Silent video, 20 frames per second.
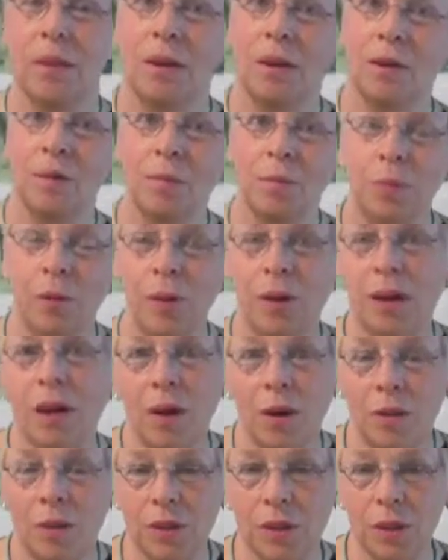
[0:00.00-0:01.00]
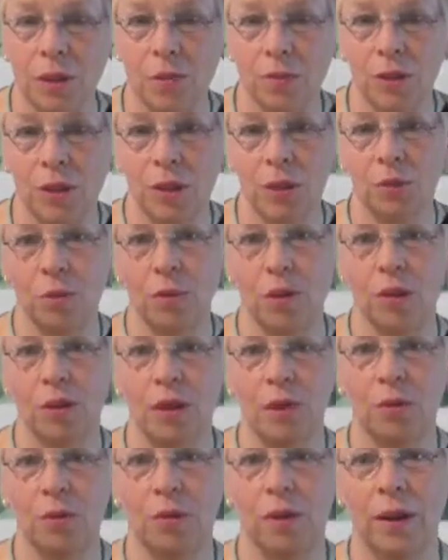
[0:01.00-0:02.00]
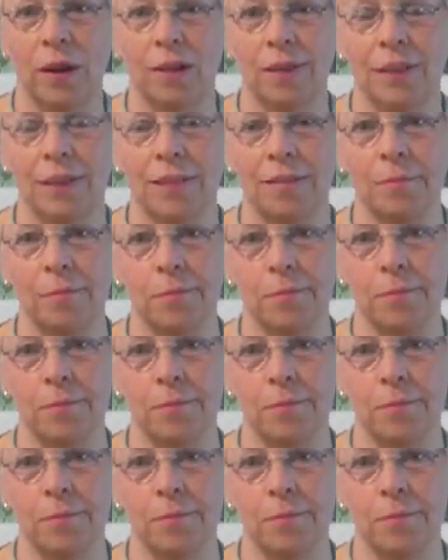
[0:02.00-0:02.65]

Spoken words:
and pull out the object you are decorating.